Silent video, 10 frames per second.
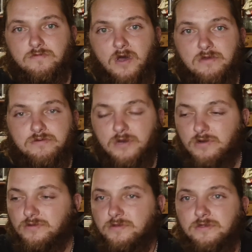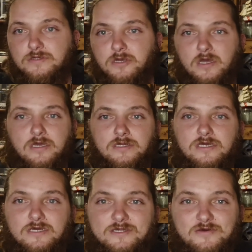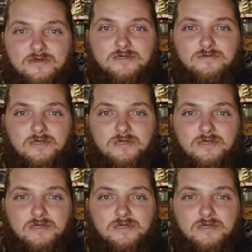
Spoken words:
my phone so I could do these